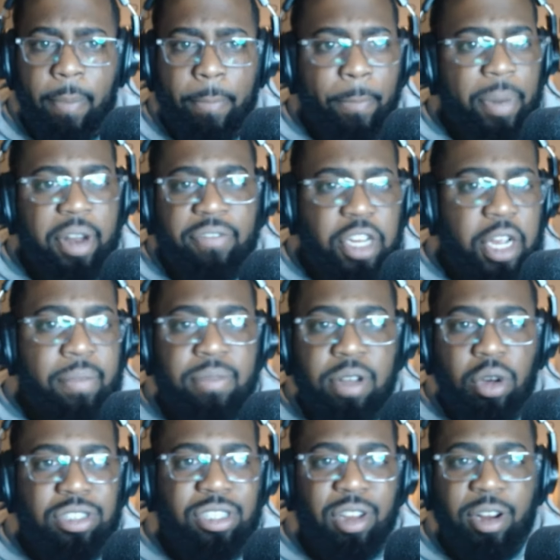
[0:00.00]
But if Jim
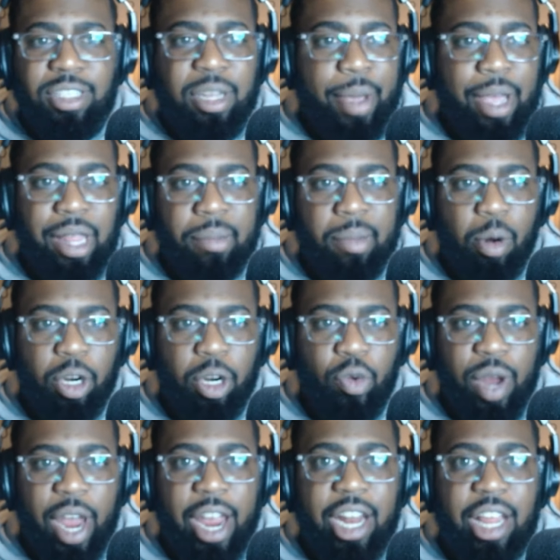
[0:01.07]
Knowles starts to be a little bit more
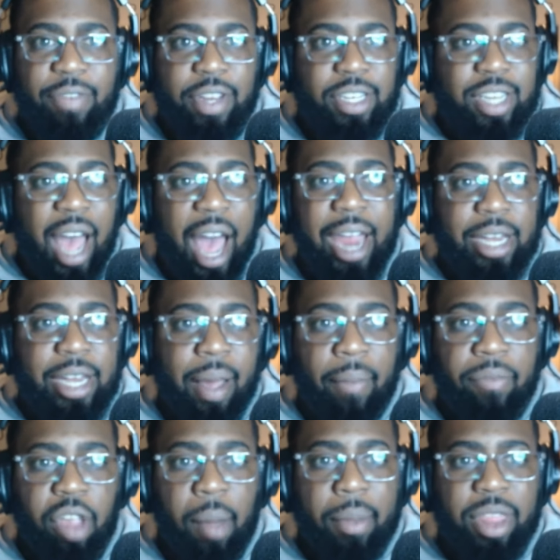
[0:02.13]
creative and tighten up
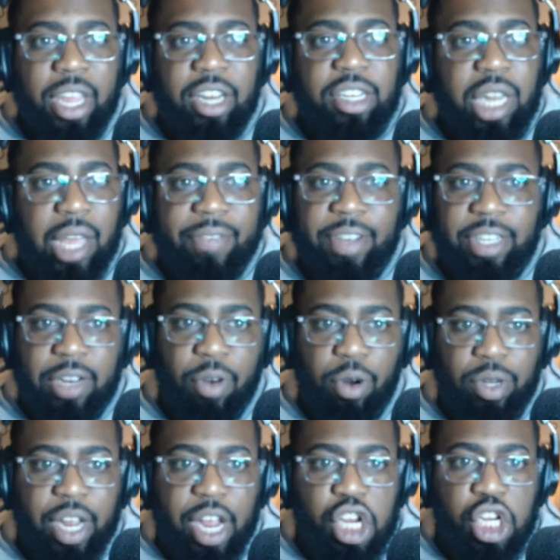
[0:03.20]
some of these defensive
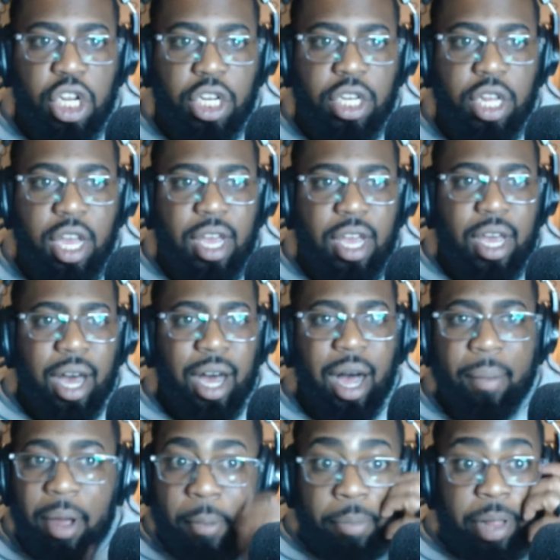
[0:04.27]
rotations
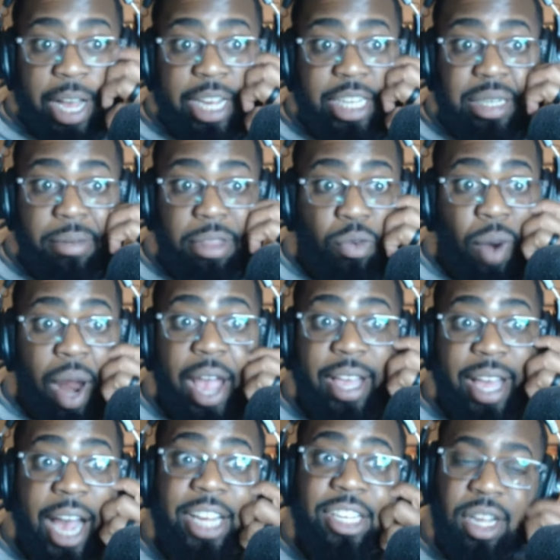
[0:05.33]
and play some of the right
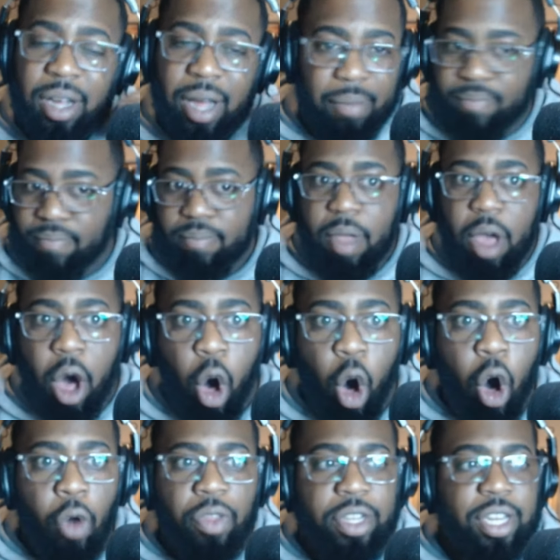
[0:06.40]
guys
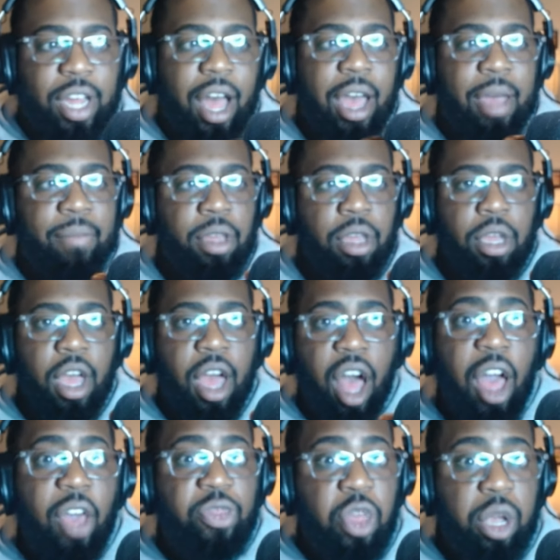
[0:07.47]
all the time,
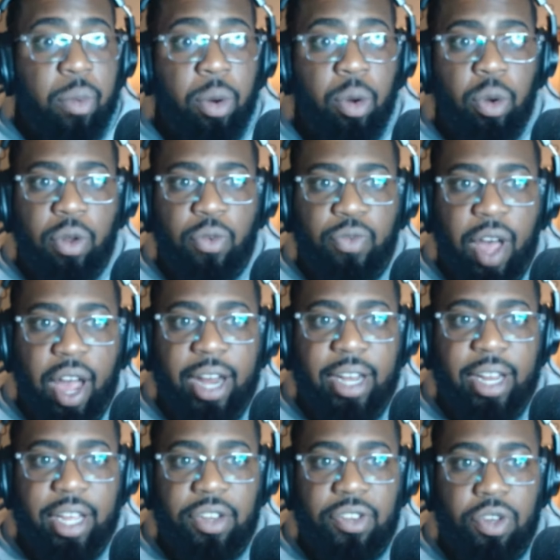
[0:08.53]
I think what we're going to find
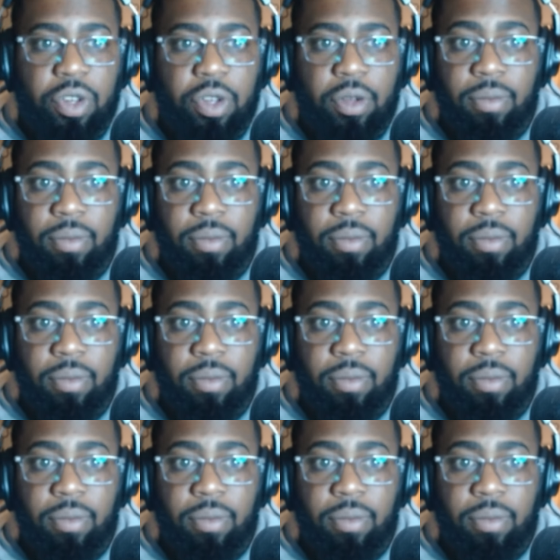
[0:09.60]
is